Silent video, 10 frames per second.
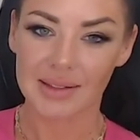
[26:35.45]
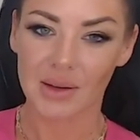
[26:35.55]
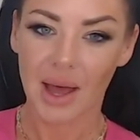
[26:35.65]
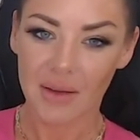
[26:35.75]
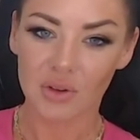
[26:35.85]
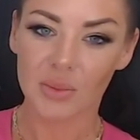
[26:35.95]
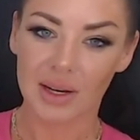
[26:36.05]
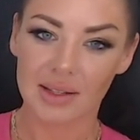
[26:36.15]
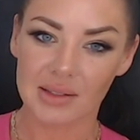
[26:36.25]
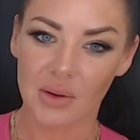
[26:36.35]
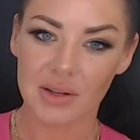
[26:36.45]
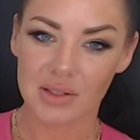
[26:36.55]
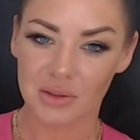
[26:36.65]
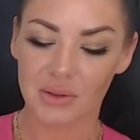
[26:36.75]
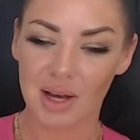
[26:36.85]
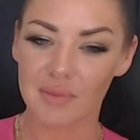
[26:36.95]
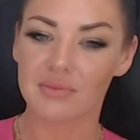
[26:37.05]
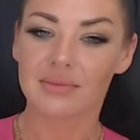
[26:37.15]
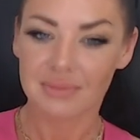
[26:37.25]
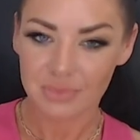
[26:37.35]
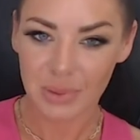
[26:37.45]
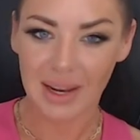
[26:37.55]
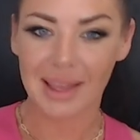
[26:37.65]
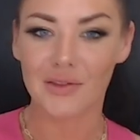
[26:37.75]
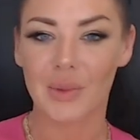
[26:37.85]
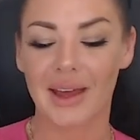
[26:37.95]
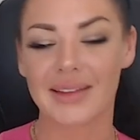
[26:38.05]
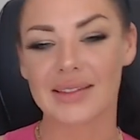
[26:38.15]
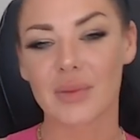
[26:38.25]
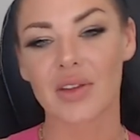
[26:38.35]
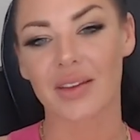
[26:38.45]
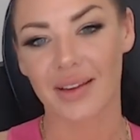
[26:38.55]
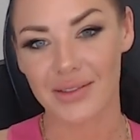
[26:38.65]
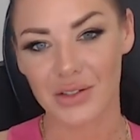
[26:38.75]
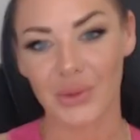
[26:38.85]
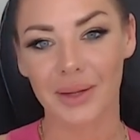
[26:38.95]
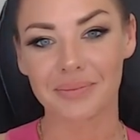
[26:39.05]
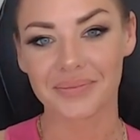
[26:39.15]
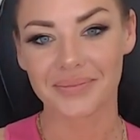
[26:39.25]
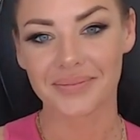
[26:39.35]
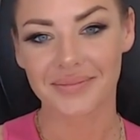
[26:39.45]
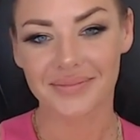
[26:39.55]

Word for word: So everybody is going to screw up, but I give them a heads up that they're going to screw up. Yeah.